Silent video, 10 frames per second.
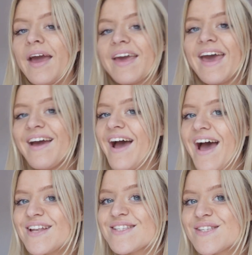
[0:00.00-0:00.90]
Okay, I
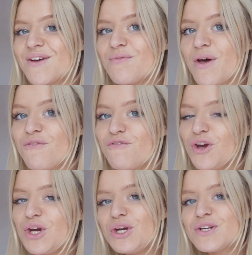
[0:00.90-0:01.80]
had some
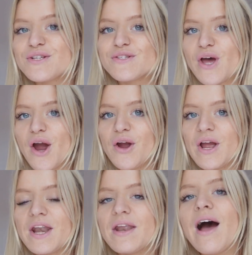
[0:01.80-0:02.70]
food, so
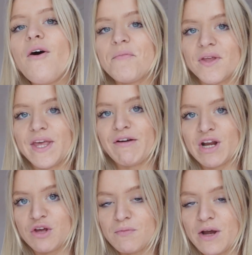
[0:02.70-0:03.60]
now I'm gonna get
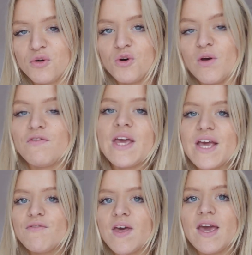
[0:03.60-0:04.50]
ready for my call with
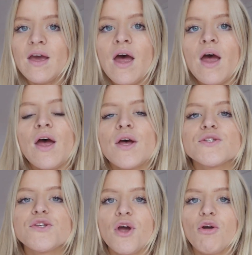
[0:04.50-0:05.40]
Evie.
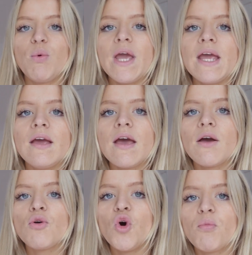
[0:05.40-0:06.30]
So we
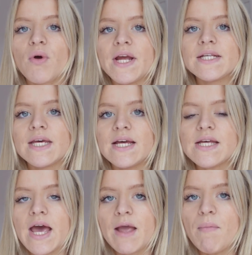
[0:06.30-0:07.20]
incorporated
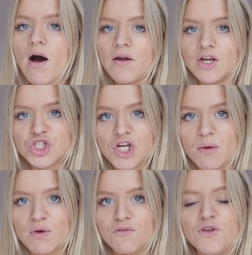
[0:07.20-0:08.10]
a
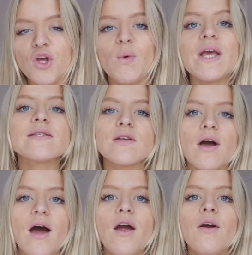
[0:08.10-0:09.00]
partnership a few weeks
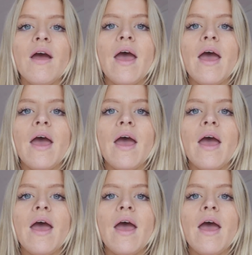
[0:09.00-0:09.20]
ago,